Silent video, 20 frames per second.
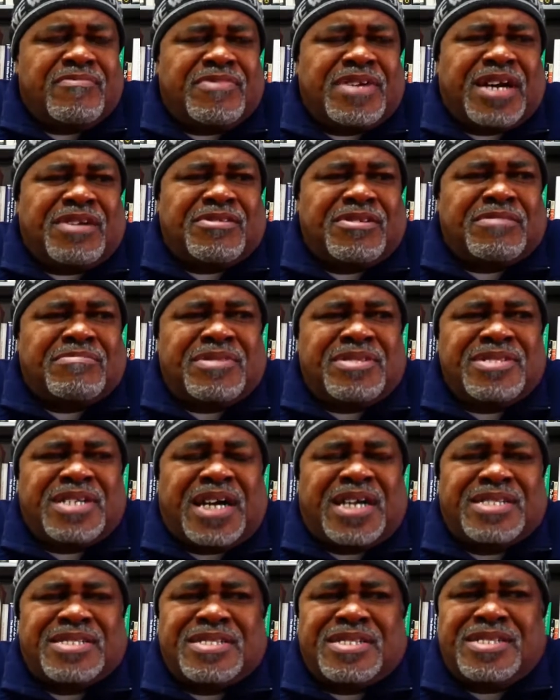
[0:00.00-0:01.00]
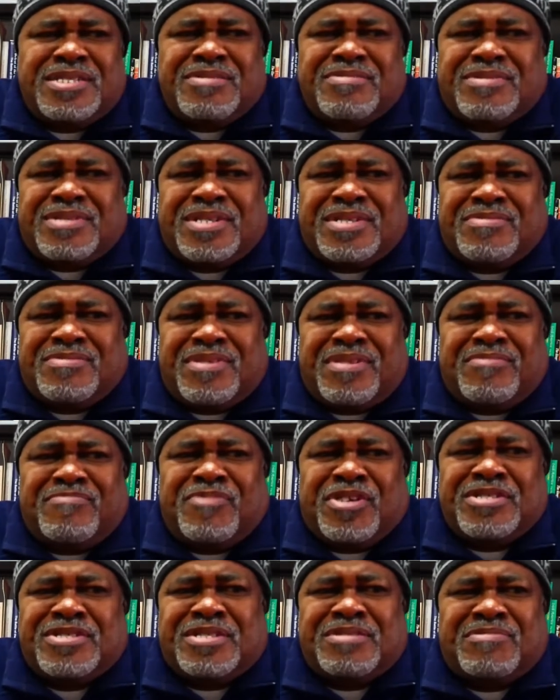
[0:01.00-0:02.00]
got all the other guys' names. A
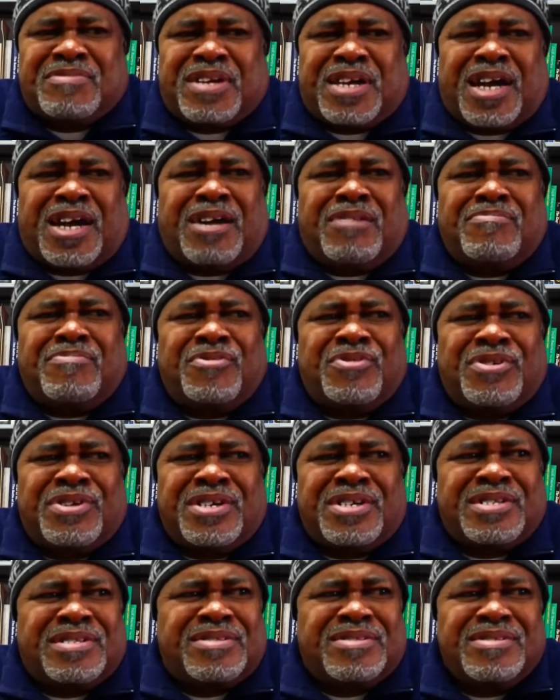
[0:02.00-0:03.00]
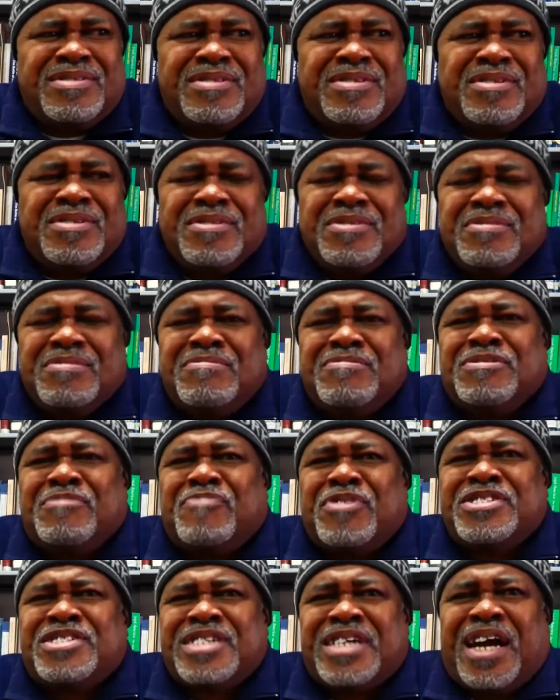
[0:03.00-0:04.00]
bunch of them, Cowboy and a
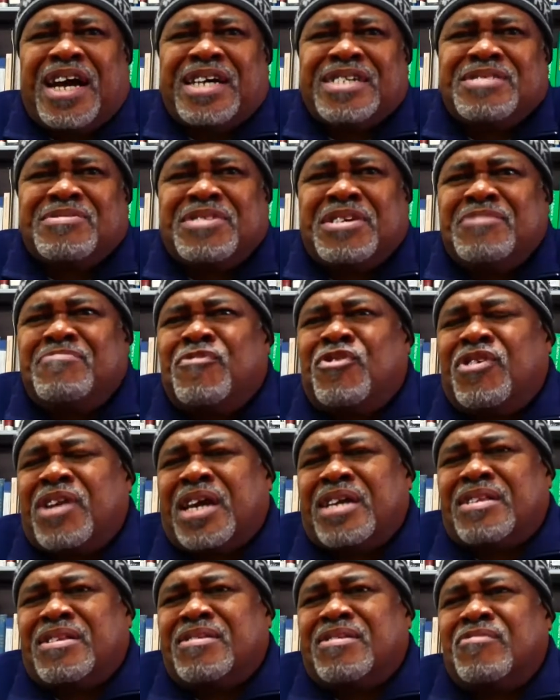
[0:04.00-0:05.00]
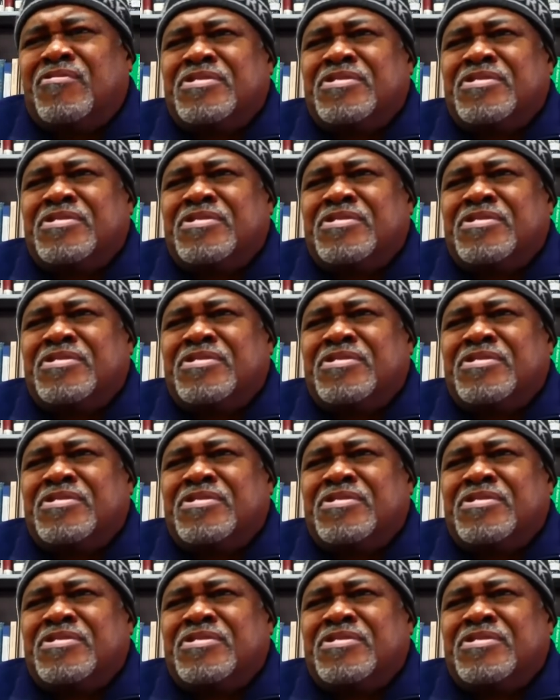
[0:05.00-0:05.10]
bunch of guys. I did more like